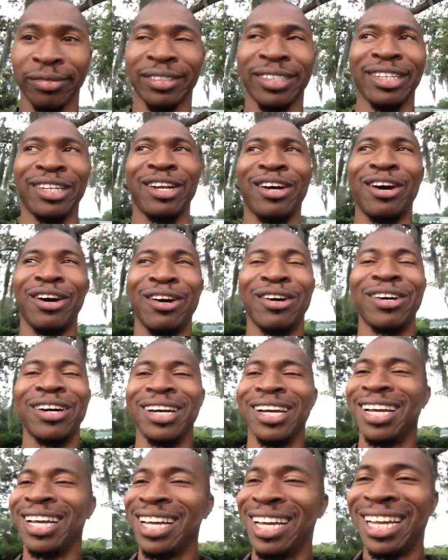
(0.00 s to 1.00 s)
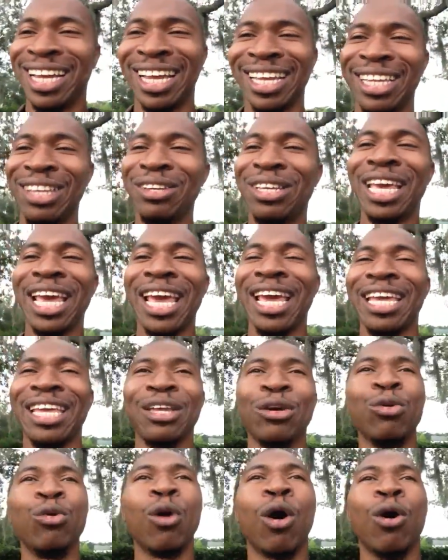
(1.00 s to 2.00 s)
you know.
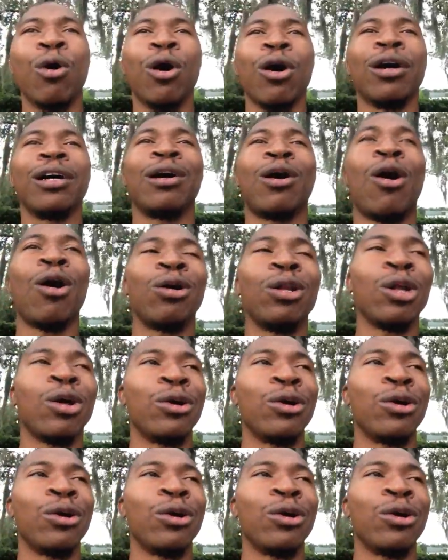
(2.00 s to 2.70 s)
You won't hold